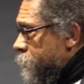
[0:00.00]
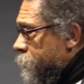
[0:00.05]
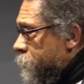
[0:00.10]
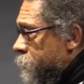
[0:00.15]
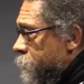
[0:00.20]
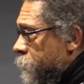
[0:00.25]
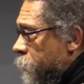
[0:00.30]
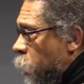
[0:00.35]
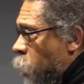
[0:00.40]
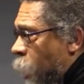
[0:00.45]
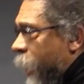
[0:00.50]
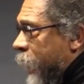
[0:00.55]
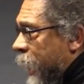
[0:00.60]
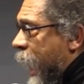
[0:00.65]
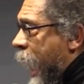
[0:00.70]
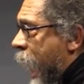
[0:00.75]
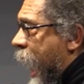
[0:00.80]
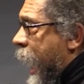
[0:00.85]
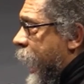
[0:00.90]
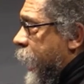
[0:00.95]
Quit
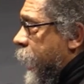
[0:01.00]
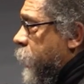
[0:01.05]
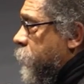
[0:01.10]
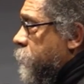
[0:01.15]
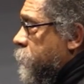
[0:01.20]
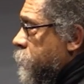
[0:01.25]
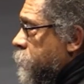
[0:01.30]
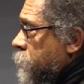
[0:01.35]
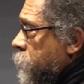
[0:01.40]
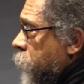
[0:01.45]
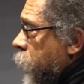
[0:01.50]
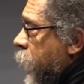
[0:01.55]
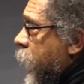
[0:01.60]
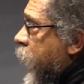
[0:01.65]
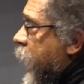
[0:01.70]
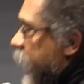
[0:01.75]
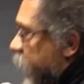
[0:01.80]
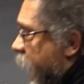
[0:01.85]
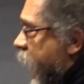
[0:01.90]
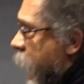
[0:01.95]
lying.
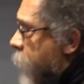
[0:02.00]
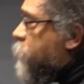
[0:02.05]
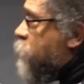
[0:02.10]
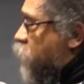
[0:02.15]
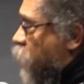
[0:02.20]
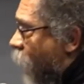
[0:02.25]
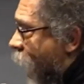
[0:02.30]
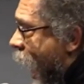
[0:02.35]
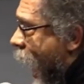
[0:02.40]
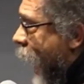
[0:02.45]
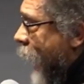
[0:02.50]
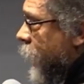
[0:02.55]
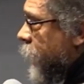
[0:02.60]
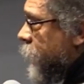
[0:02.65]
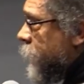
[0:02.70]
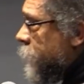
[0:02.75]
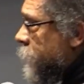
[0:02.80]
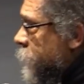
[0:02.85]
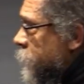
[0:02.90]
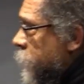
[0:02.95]
Keep track
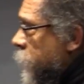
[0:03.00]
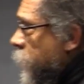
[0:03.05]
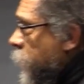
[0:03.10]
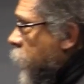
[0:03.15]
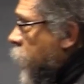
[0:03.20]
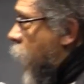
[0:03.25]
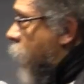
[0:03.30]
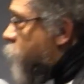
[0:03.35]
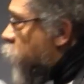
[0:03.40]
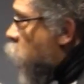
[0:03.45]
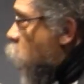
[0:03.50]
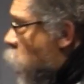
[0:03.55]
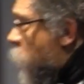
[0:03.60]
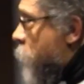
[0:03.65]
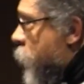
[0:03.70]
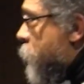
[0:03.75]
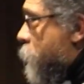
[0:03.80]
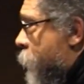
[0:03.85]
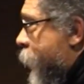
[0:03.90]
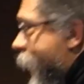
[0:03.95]
of
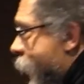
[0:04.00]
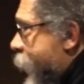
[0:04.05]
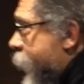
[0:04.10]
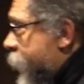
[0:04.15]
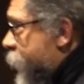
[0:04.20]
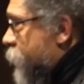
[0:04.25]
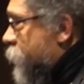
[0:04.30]
human beings.